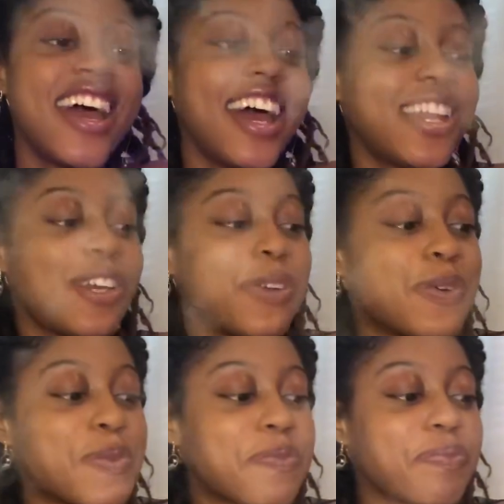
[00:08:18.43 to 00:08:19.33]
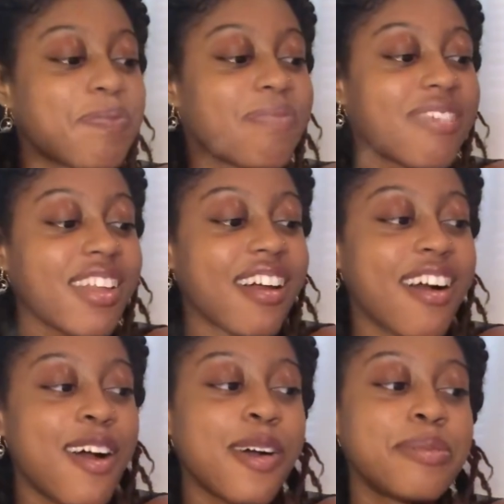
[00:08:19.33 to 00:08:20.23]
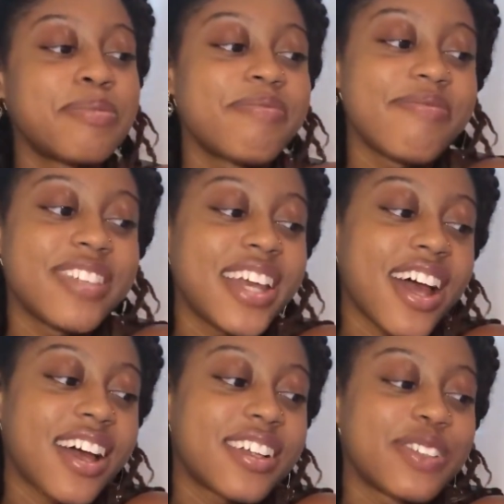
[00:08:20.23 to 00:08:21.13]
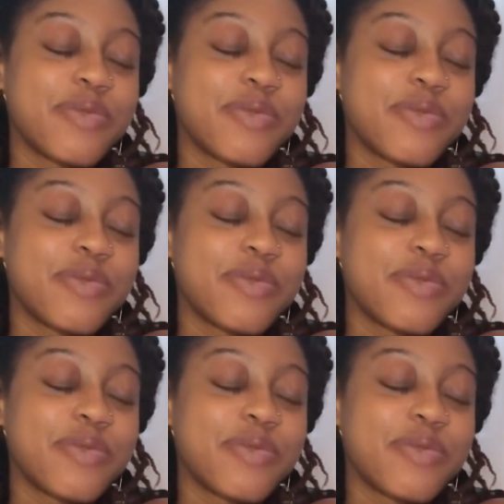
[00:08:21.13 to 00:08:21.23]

Anywho, yeah.